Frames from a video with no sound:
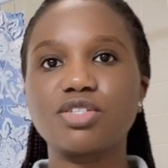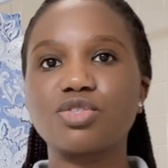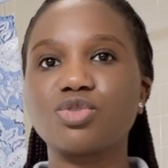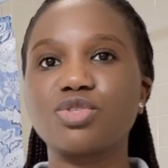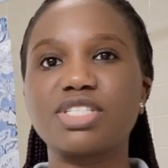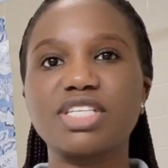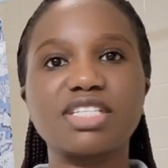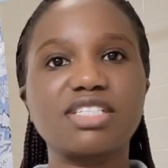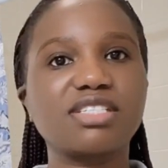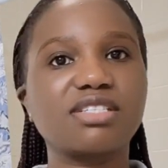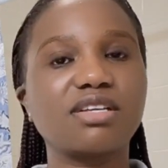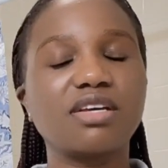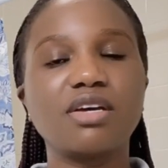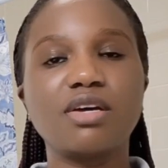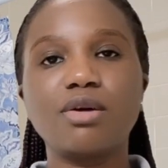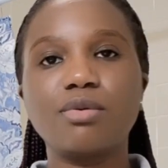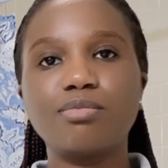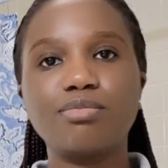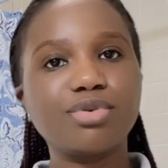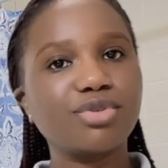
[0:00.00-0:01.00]
to just
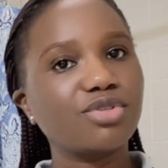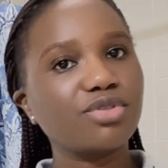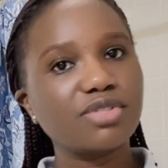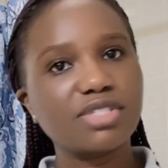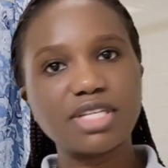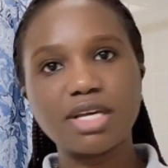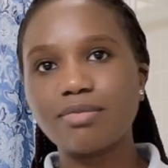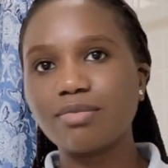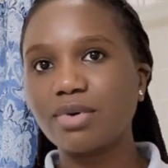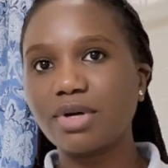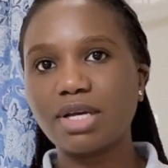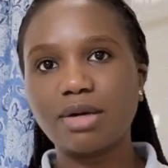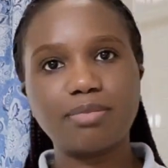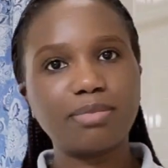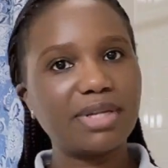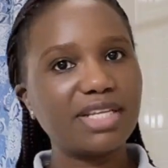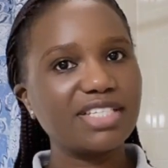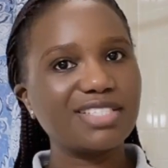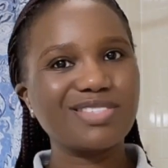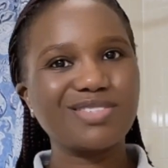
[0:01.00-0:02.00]
put you somewhere,
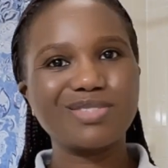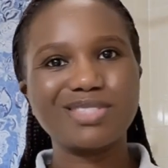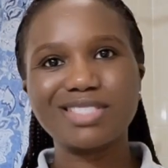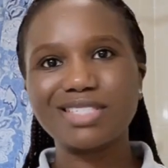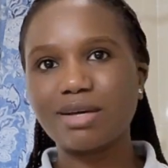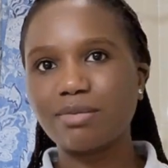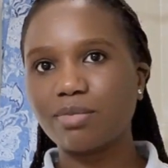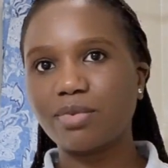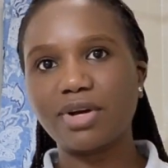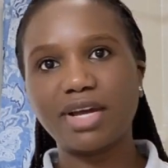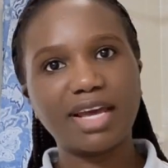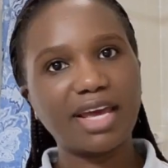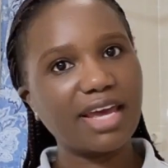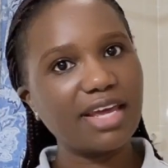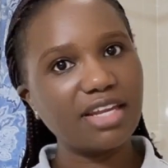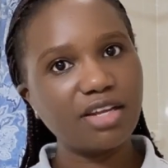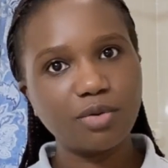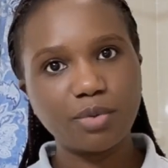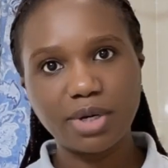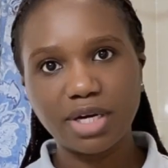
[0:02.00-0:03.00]
place you somewhere,
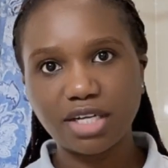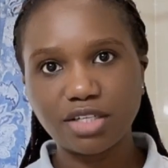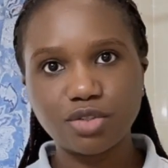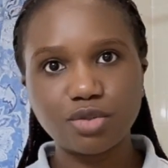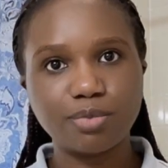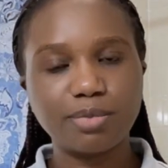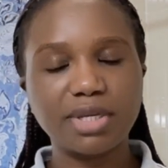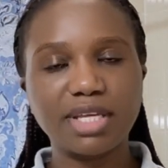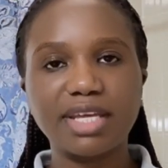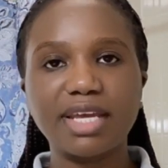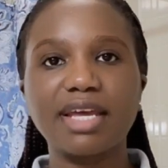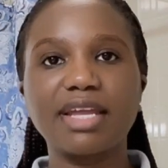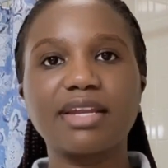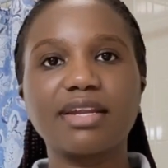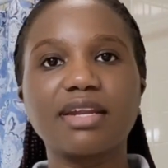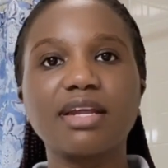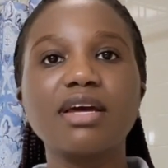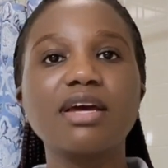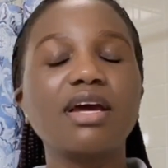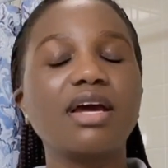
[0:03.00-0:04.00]
anywhere to
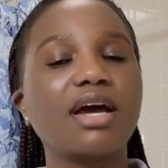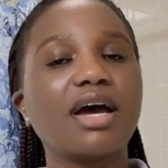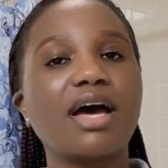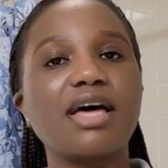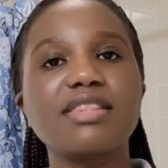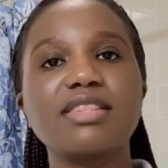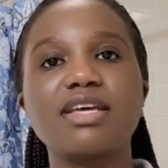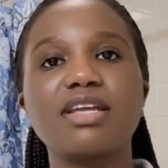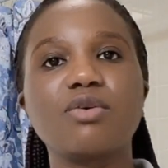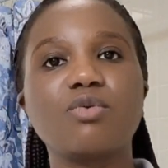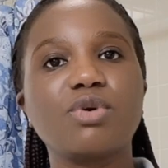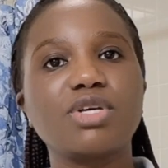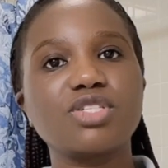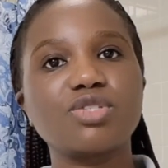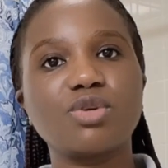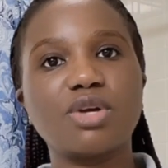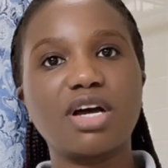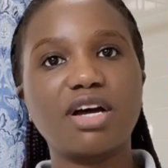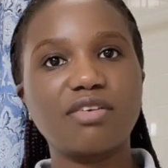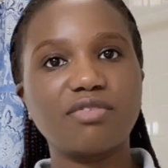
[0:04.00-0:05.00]
begin. And then once
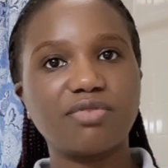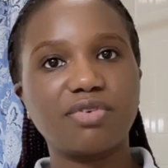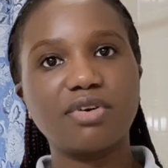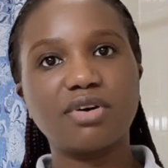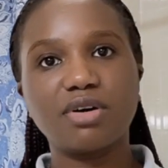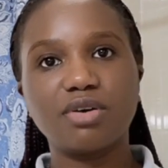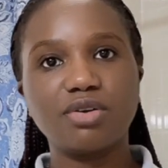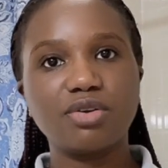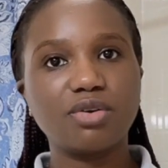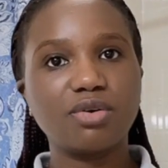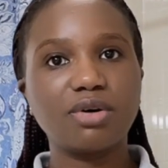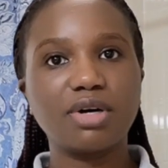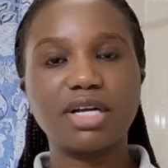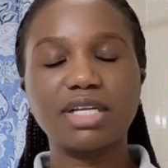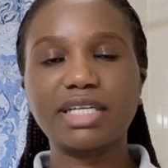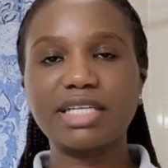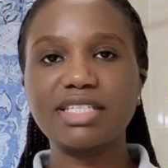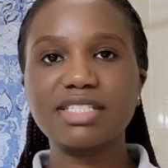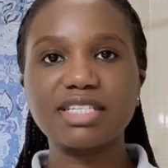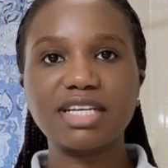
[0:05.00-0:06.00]
you have
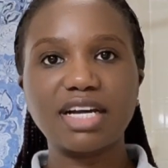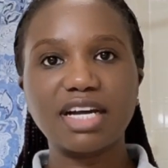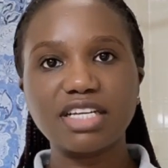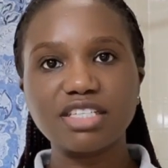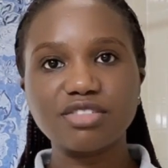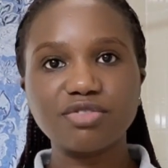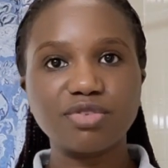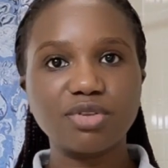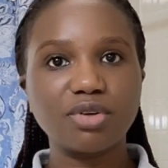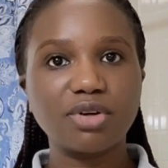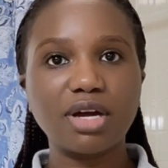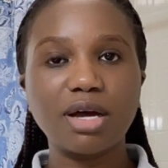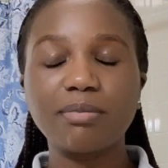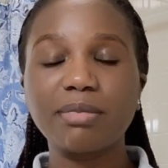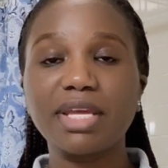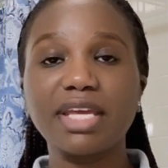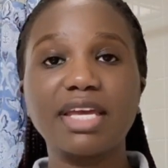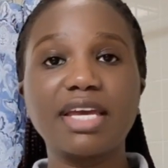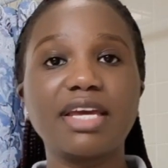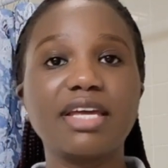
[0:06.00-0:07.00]
at least cash flow
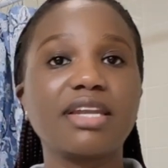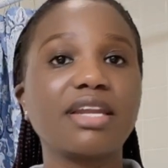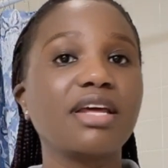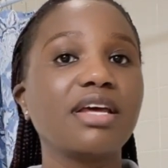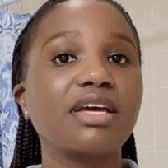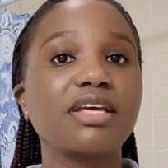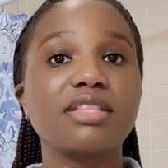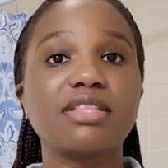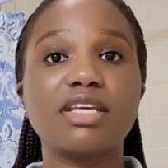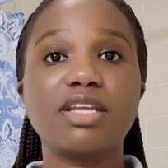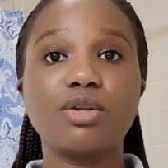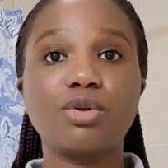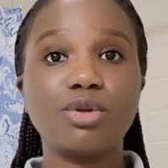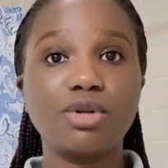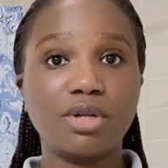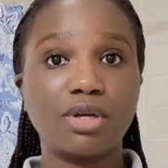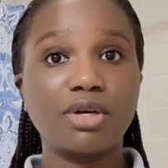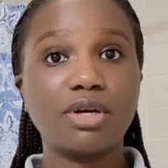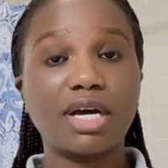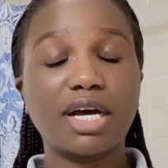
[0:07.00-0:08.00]
coming in, then
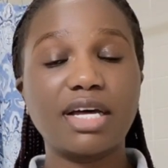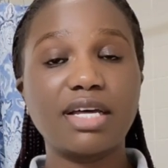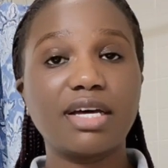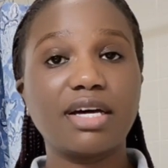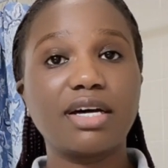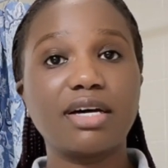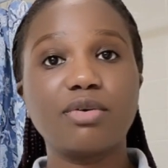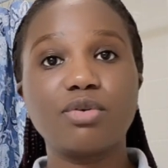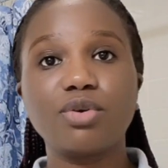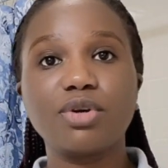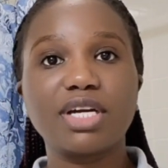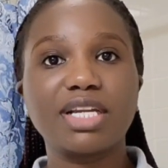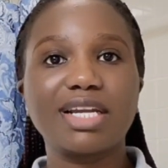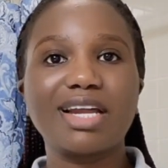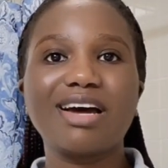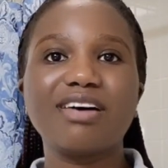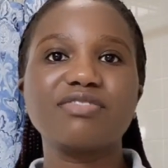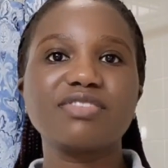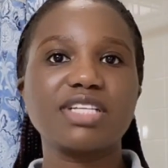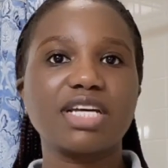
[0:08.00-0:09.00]
you can
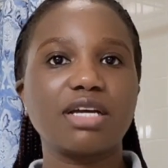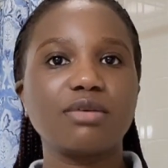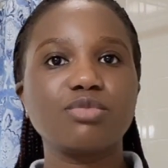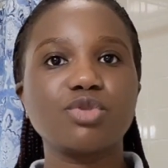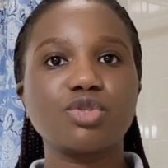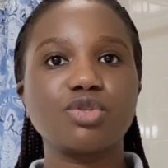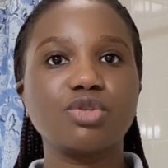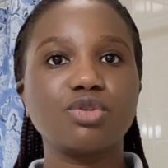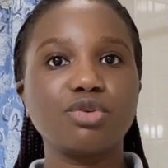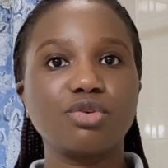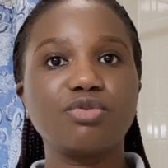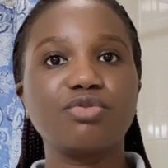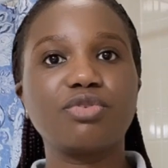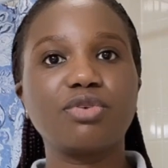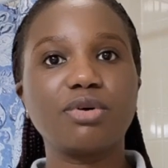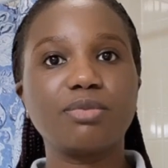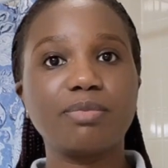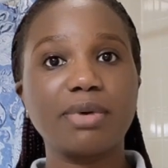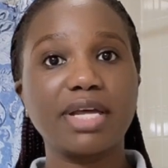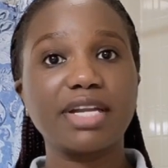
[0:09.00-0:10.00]
have time to look
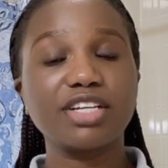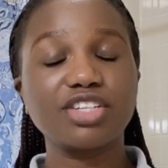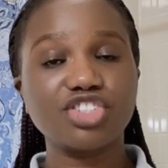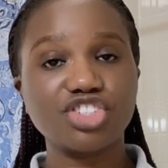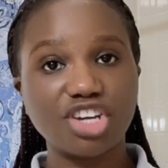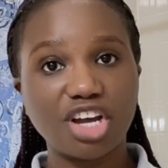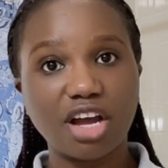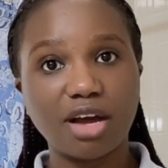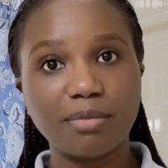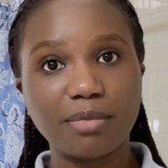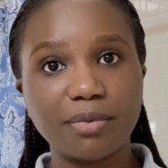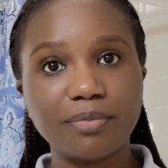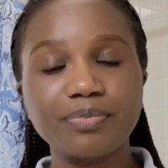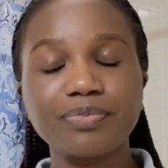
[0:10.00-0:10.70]
for a better job.